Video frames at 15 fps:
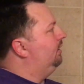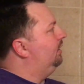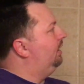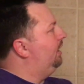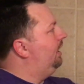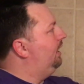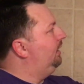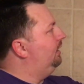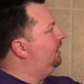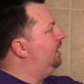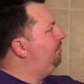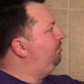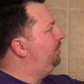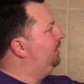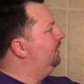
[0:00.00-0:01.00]
And hang it
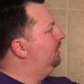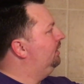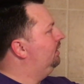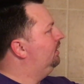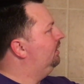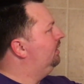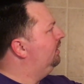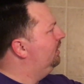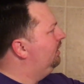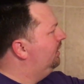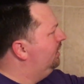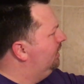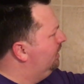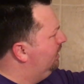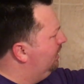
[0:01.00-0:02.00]
up.
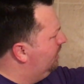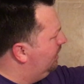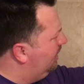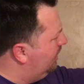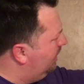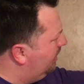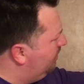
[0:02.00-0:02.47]
I